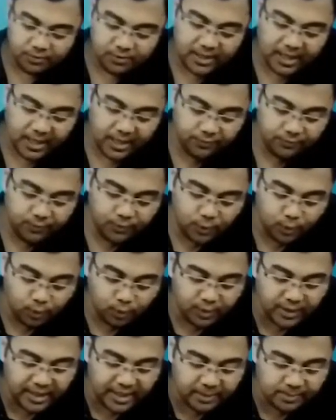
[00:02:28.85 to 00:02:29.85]
we have
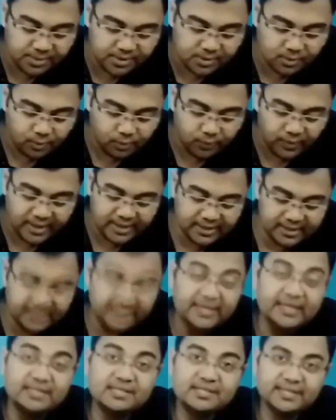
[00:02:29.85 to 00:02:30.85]
two names, one
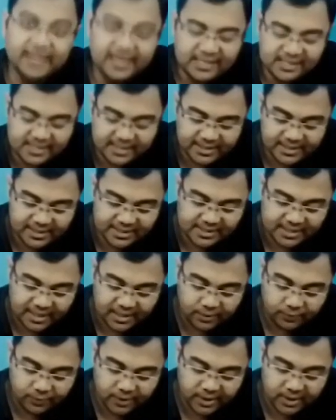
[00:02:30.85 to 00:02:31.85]
the INSAT series
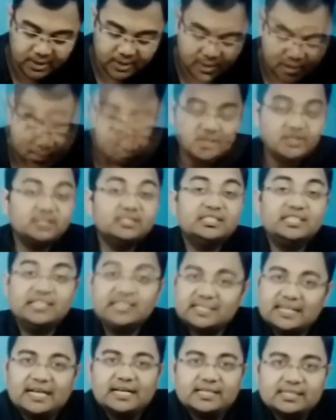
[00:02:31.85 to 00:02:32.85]
and one the
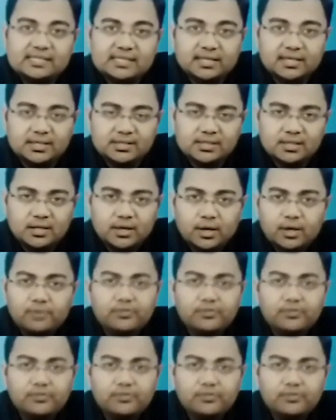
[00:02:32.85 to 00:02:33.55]
GSAT series.